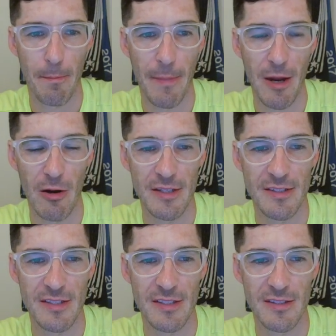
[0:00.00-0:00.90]

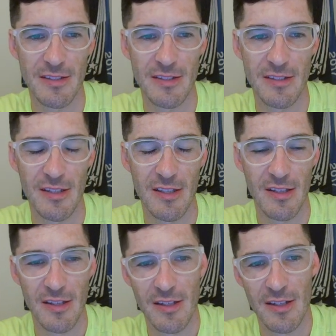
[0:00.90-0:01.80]
Berries is,
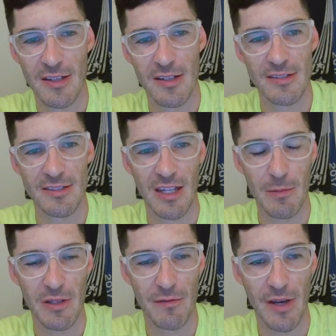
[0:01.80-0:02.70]
it's gotta
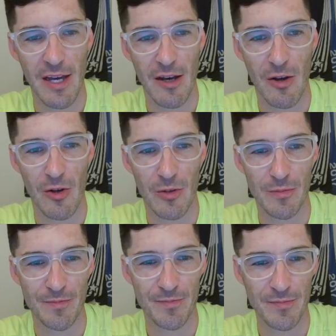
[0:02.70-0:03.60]
be a vowel.